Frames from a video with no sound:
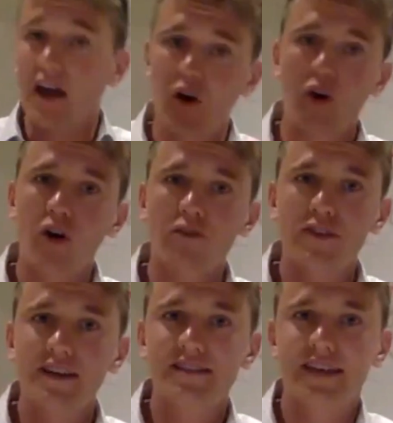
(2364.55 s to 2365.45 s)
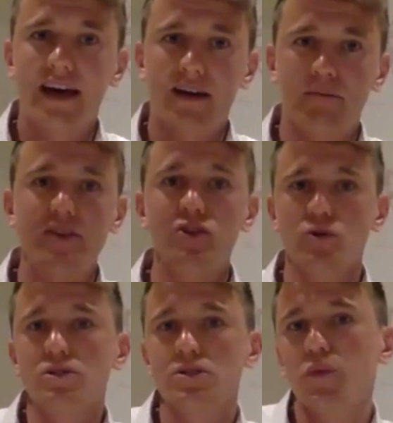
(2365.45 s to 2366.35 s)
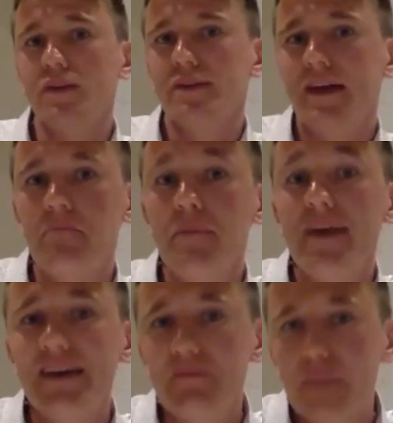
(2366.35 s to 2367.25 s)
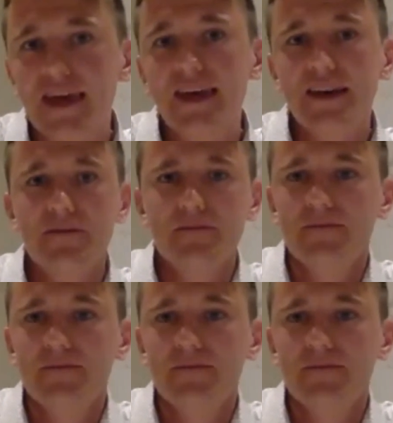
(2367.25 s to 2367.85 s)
All of these can be used with Makey.